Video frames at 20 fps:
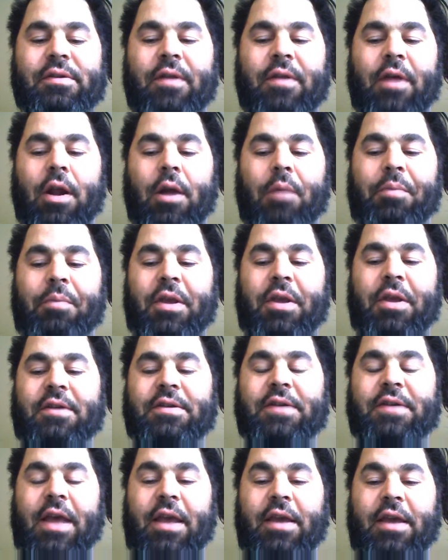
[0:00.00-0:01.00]
that are being
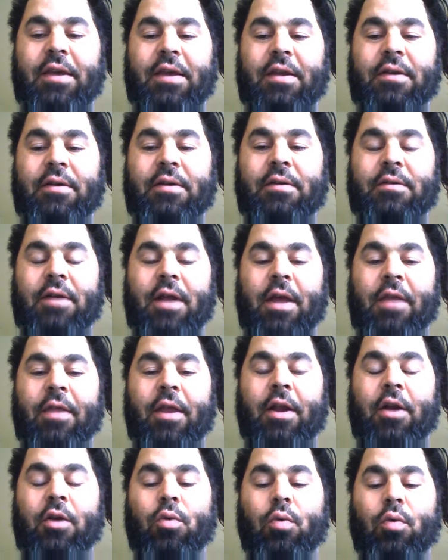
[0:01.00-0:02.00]
taken and
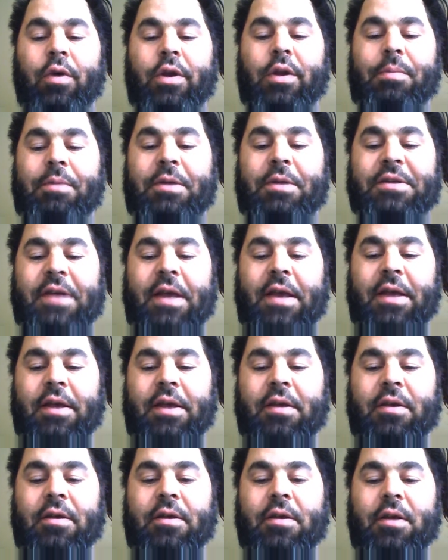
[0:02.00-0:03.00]
that are going to be
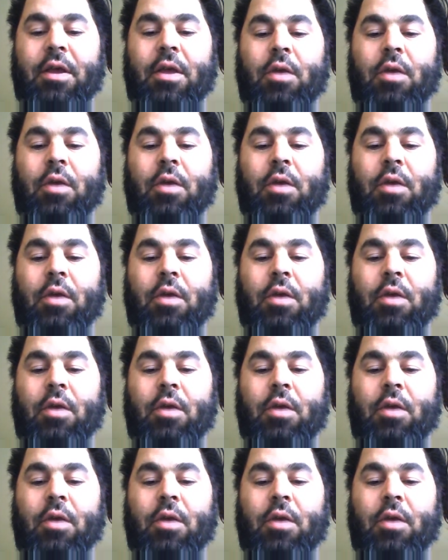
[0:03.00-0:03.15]
taken